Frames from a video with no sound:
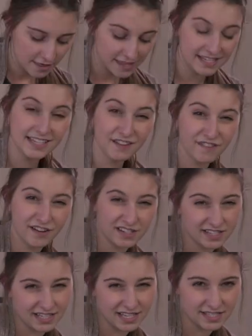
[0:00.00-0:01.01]
This I found
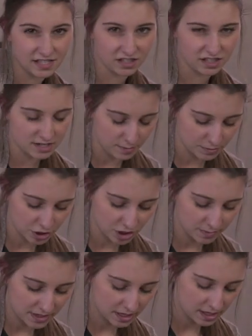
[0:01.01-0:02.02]
is, is a good
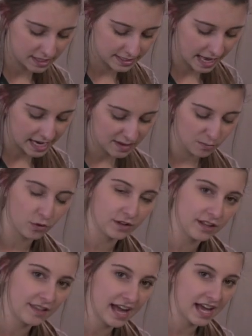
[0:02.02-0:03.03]
temperature because any more
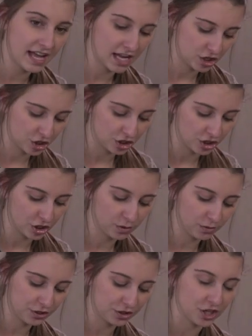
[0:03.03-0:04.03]
than that and your sugar
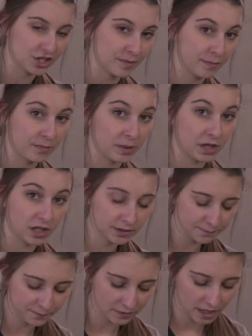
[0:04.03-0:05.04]
will start to burn.